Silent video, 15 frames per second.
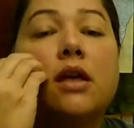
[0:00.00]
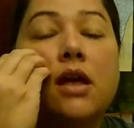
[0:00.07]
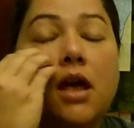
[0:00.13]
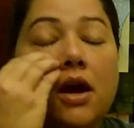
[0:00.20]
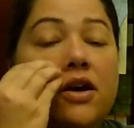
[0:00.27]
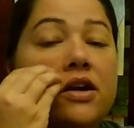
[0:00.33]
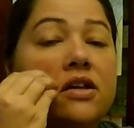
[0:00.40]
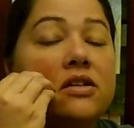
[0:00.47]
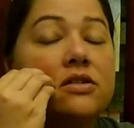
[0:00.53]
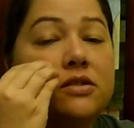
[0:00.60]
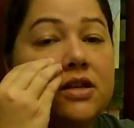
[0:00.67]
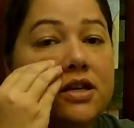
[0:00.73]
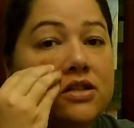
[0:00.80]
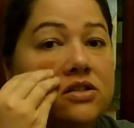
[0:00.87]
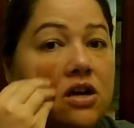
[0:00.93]
Alright, so
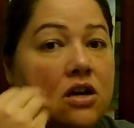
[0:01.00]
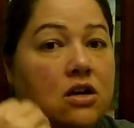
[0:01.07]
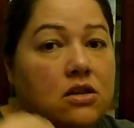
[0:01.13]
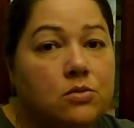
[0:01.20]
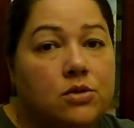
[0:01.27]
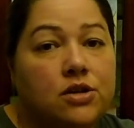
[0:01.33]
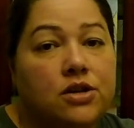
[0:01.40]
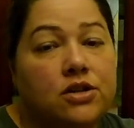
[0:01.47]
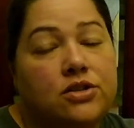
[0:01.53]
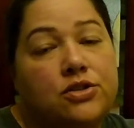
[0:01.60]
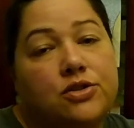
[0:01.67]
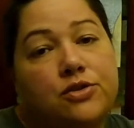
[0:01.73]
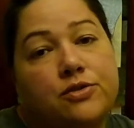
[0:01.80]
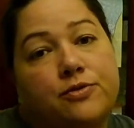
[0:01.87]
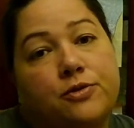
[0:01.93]
that's all that we're going to
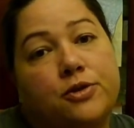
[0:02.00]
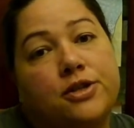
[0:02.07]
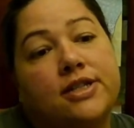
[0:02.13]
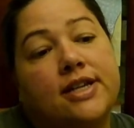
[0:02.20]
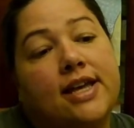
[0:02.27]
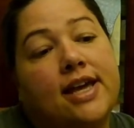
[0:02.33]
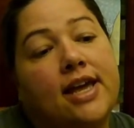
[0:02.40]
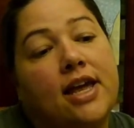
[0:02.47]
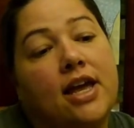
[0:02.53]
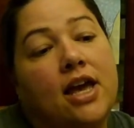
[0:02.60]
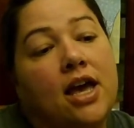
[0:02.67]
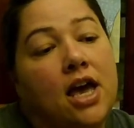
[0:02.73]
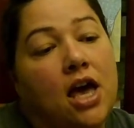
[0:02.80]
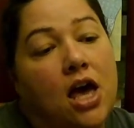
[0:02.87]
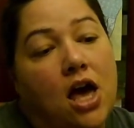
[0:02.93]
do for today.
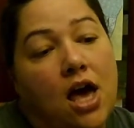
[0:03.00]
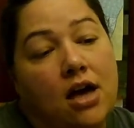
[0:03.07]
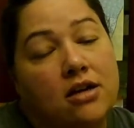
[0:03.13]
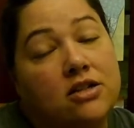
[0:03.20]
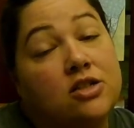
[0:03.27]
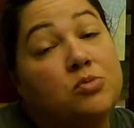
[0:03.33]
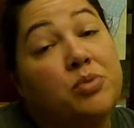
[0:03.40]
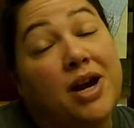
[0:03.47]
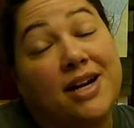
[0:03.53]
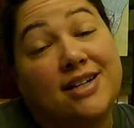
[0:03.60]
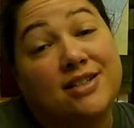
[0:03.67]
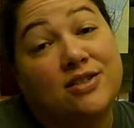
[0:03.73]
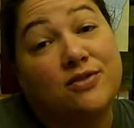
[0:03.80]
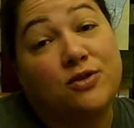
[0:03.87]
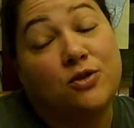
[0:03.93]
Just practice
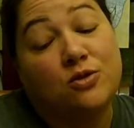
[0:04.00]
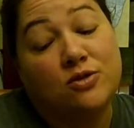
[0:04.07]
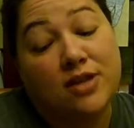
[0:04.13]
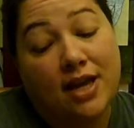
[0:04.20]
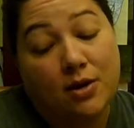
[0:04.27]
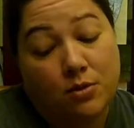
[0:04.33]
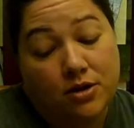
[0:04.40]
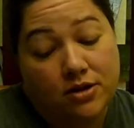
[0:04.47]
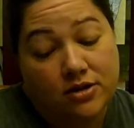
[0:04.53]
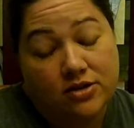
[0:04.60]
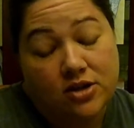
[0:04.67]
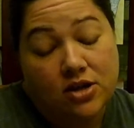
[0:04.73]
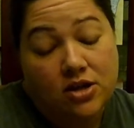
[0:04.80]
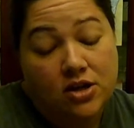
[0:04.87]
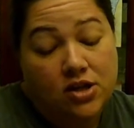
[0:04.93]
a few sight words.
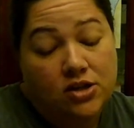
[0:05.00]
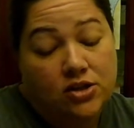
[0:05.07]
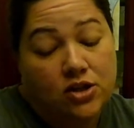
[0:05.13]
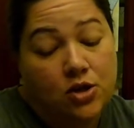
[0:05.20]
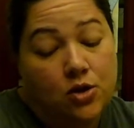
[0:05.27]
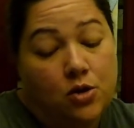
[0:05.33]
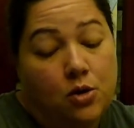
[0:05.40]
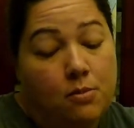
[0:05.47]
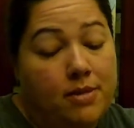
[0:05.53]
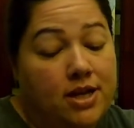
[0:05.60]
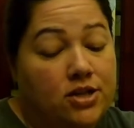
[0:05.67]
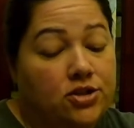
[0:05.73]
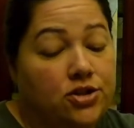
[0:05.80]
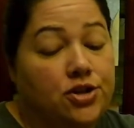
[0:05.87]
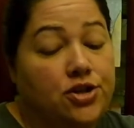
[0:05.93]
So make
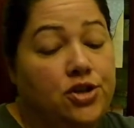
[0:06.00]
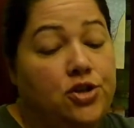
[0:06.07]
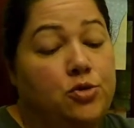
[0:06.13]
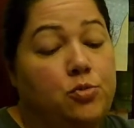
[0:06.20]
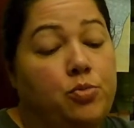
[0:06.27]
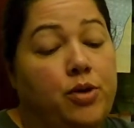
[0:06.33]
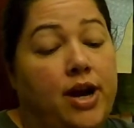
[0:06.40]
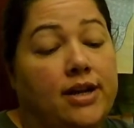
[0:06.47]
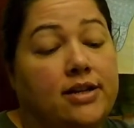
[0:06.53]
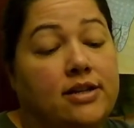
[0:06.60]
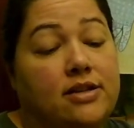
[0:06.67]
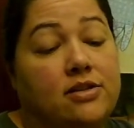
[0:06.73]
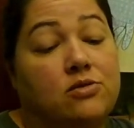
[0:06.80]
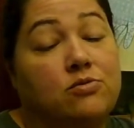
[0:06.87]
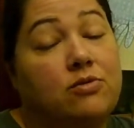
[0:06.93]
sure you practice
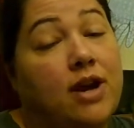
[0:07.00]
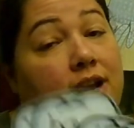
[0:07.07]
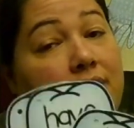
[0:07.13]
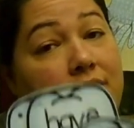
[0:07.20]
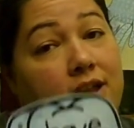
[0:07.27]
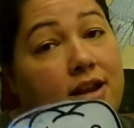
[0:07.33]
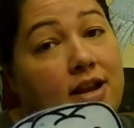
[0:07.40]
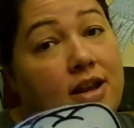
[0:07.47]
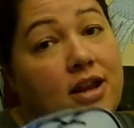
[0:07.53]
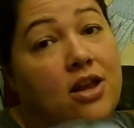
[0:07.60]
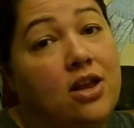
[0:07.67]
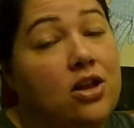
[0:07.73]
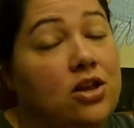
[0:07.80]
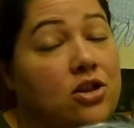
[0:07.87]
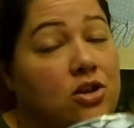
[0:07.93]
writing
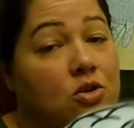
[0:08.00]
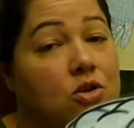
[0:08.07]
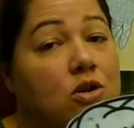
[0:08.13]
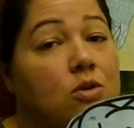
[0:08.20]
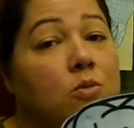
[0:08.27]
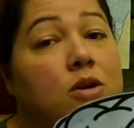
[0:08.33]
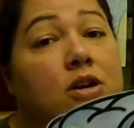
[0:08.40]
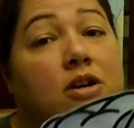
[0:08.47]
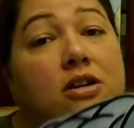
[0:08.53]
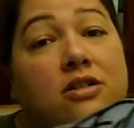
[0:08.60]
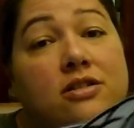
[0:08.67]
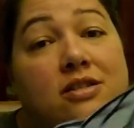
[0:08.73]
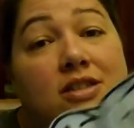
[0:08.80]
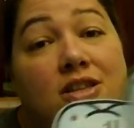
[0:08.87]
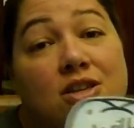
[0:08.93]
your
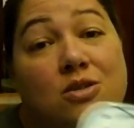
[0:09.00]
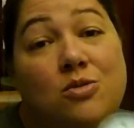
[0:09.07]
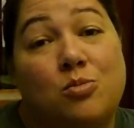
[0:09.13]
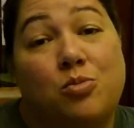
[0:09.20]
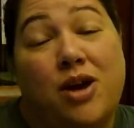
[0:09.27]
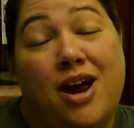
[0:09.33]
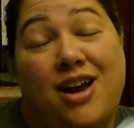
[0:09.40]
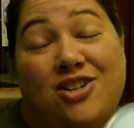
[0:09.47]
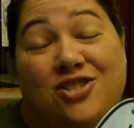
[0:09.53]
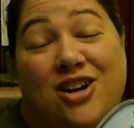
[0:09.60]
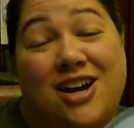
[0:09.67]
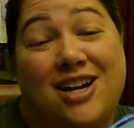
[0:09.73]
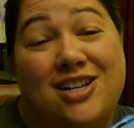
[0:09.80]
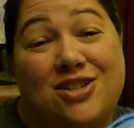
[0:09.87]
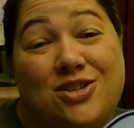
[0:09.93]
words. You
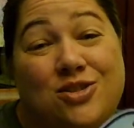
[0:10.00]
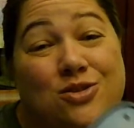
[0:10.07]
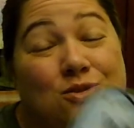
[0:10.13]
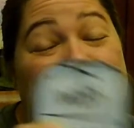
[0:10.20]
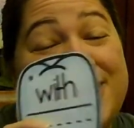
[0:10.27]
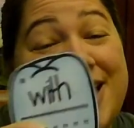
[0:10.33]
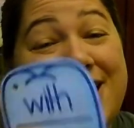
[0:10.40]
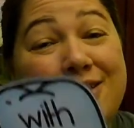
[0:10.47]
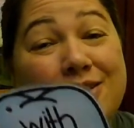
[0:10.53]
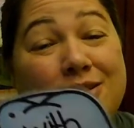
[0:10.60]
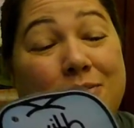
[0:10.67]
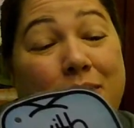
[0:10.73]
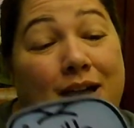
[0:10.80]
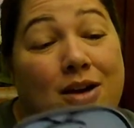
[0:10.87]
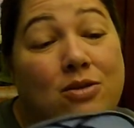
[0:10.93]
try to sound them
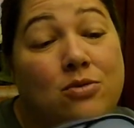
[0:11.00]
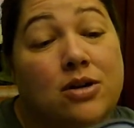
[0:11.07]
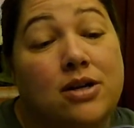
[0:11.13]
out.